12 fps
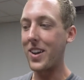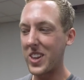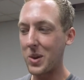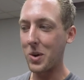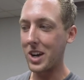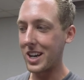I
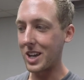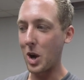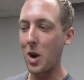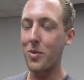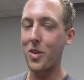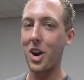think we're gonna
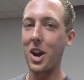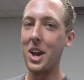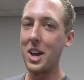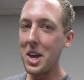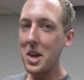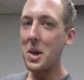go for
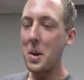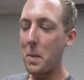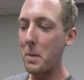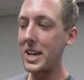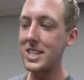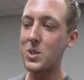
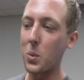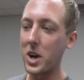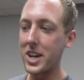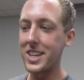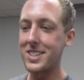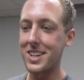mid
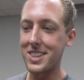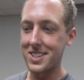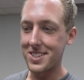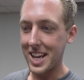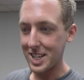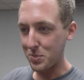20s on
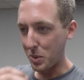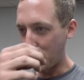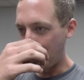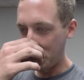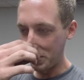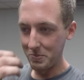this next
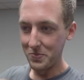pull.